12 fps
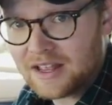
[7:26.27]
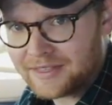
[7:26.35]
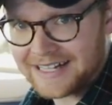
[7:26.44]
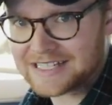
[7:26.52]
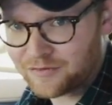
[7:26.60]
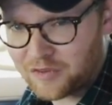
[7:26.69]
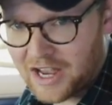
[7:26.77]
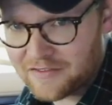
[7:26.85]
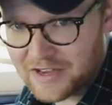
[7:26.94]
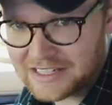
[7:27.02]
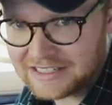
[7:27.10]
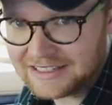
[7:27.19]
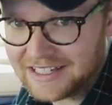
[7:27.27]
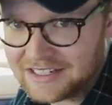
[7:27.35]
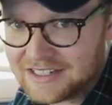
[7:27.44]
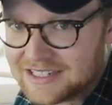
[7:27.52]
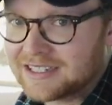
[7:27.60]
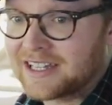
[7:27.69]
That's 580
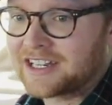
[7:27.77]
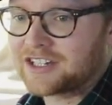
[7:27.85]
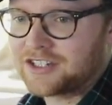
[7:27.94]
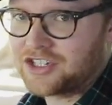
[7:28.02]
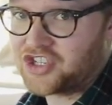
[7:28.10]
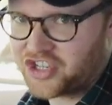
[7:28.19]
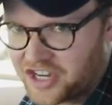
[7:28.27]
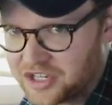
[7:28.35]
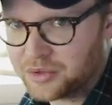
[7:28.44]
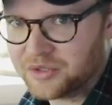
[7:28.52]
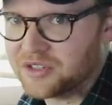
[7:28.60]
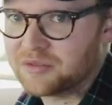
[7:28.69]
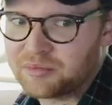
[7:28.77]
litres like genuine,